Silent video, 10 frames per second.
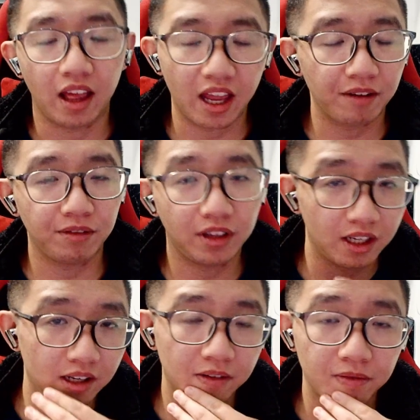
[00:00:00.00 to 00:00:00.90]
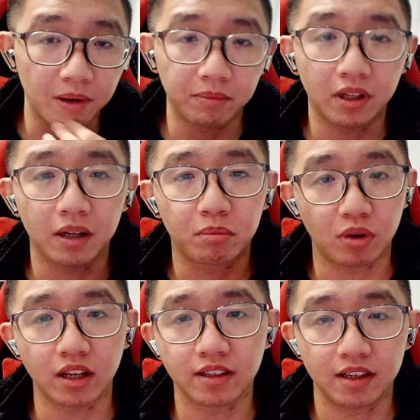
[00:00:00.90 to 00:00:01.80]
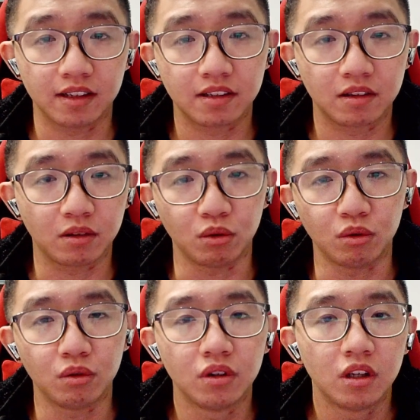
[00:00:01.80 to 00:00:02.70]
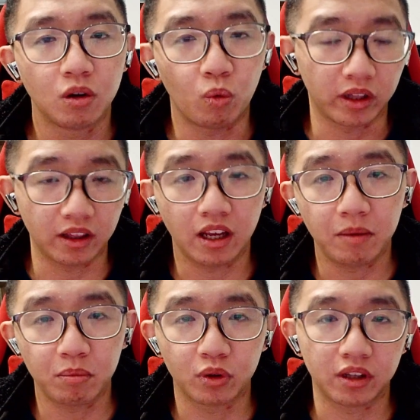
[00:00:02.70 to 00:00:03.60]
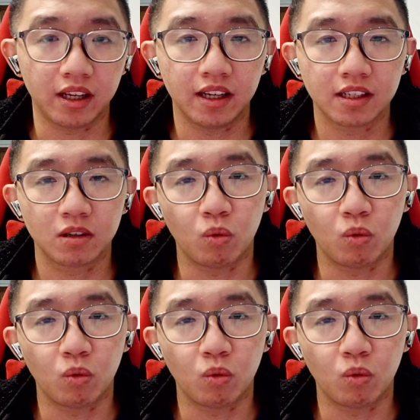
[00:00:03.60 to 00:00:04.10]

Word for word: everything from the process to what the input is,